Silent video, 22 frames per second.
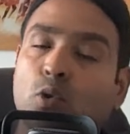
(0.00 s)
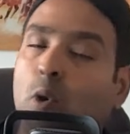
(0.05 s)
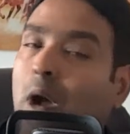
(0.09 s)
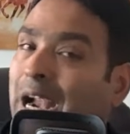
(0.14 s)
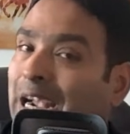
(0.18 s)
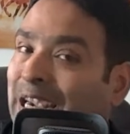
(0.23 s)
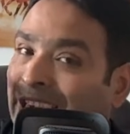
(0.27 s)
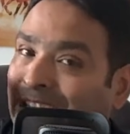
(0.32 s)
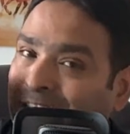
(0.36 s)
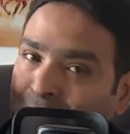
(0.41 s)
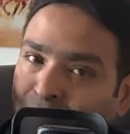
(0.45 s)
So
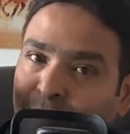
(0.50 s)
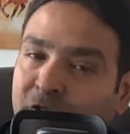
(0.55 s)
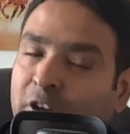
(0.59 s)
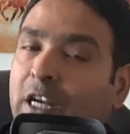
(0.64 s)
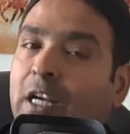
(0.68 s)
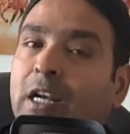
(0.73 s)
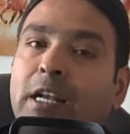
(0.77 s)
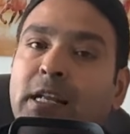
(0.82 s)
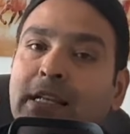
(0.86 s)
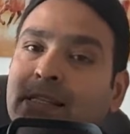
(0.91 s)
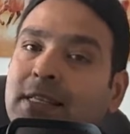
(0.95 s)
I
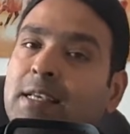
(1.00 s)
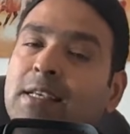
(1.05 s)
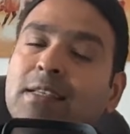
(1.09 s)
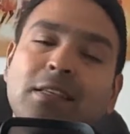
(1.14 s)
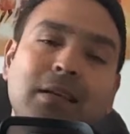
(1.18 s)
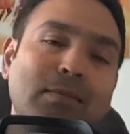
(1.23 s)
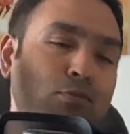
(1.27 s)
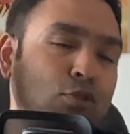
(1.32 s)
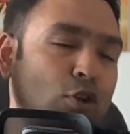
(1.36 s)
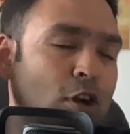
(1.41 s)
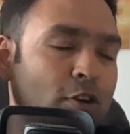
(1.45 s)
definitely see
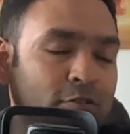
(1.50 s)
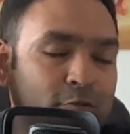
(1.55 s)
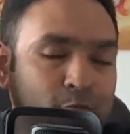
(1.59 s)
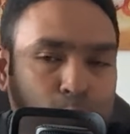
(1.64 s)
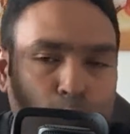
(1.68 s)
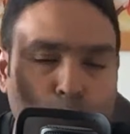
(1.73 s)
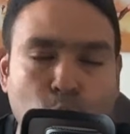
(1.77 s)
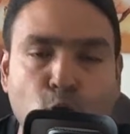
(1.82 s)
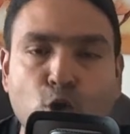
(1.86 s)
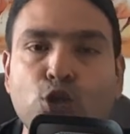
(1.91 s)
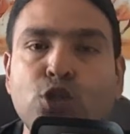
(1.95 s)
some sort of
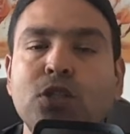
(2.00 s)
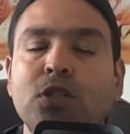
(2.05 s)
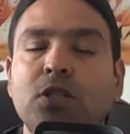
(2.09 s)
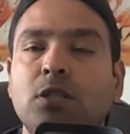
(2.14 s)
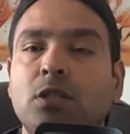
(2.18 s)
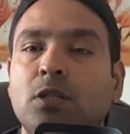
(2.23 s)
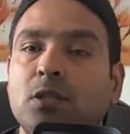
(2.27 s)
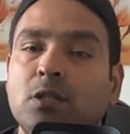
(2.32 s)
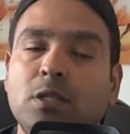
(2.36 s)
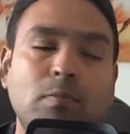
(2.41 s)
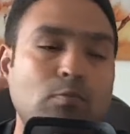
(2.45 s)

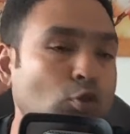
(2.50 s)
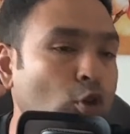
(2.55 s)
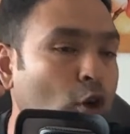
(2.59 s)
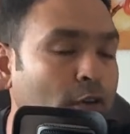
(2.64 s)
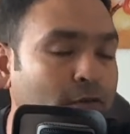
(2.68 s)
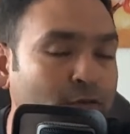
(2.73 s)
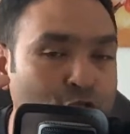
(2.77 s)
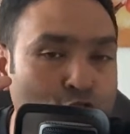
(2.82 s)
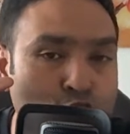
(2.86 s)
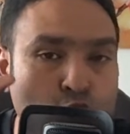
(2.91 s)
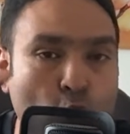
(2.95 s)
promotions, some sort
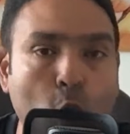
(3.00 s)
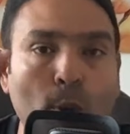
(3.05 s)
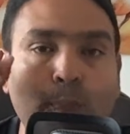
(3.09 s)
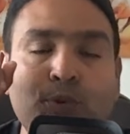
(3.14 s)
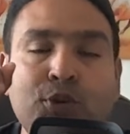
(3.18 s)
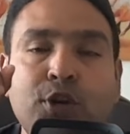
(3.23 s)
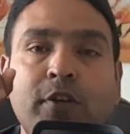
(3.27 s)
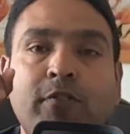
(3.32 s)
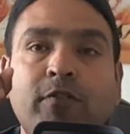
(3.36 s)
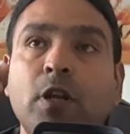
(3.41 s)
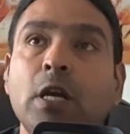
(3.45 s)
of job
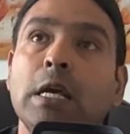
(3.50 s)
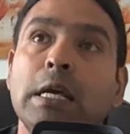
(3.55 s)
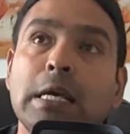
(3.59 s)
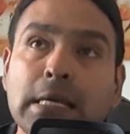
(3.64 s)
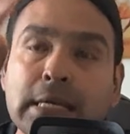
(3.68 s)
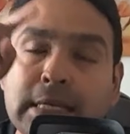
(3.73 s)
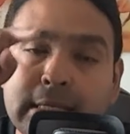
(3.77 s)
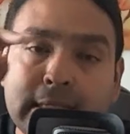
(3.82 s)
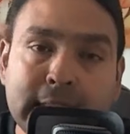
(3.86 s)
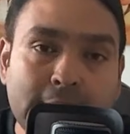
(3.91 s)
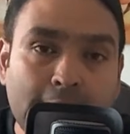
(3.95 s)
shift,
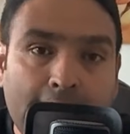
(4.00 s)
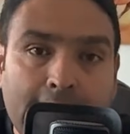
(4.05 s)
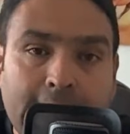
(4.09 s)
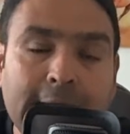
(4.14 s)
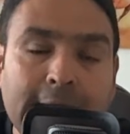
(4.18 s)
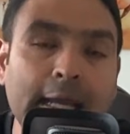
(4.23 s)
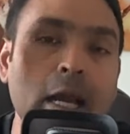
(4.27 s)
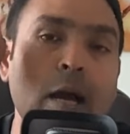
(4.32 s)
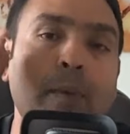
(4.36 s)
scaling